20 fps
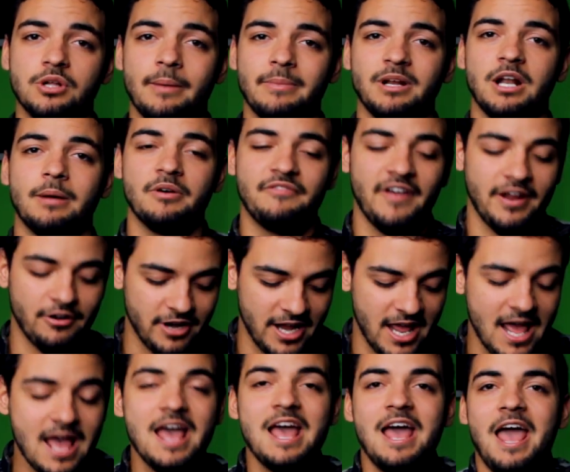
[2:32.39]
I mean, I'm a very
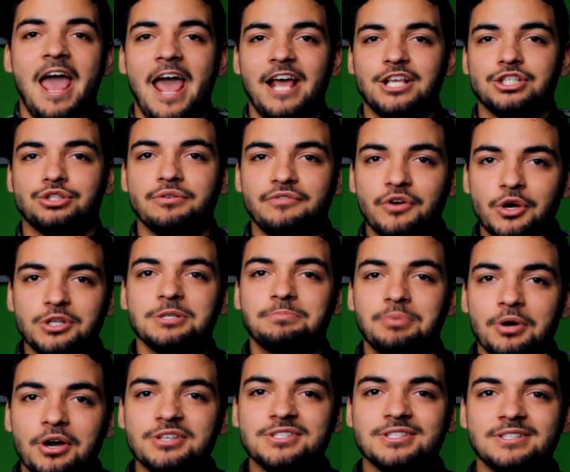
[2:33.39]
extroverted
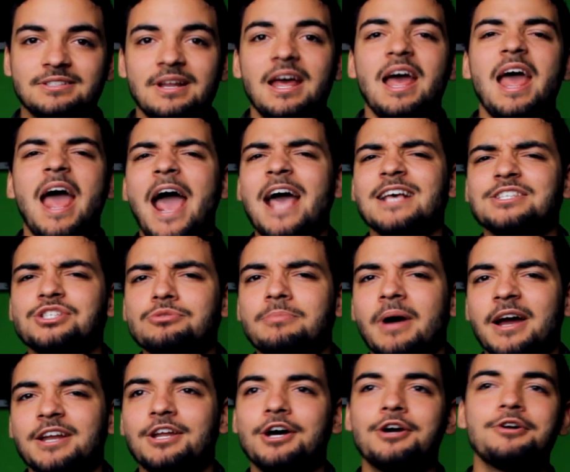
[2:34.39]
person, as you
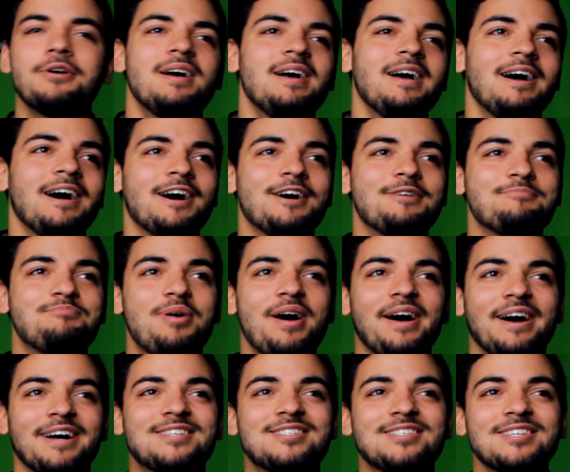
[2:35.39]
might know,
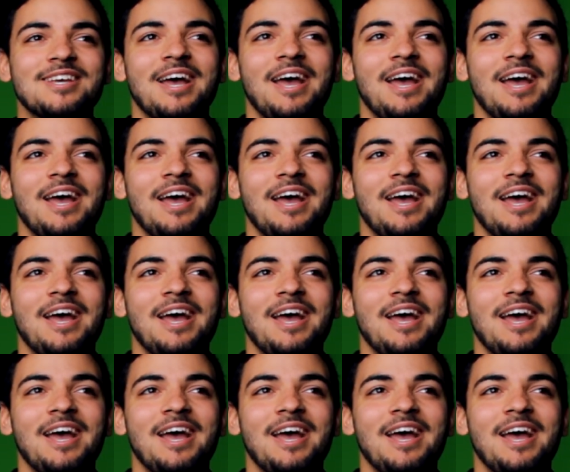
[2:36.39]
but